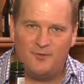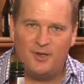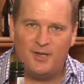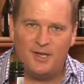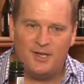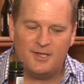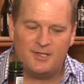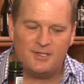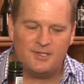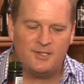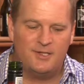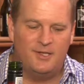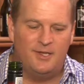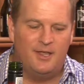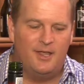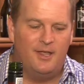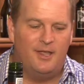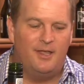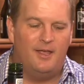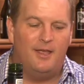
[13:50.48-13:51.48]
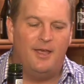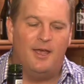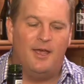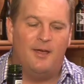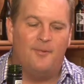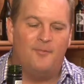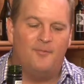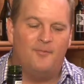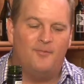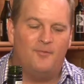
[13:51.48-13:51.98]
vineyards
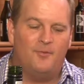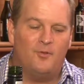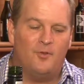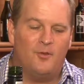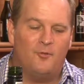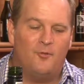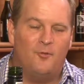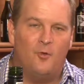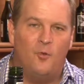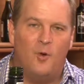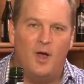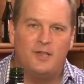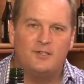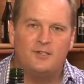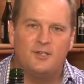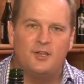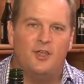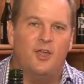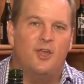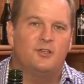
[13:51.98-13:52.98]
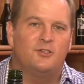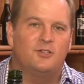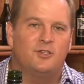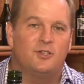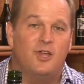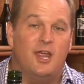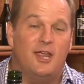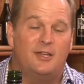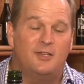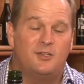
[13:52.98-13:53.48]
for wines that go into
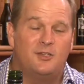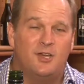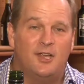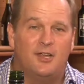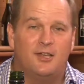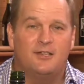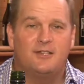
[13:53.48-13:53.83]
Dragontree, and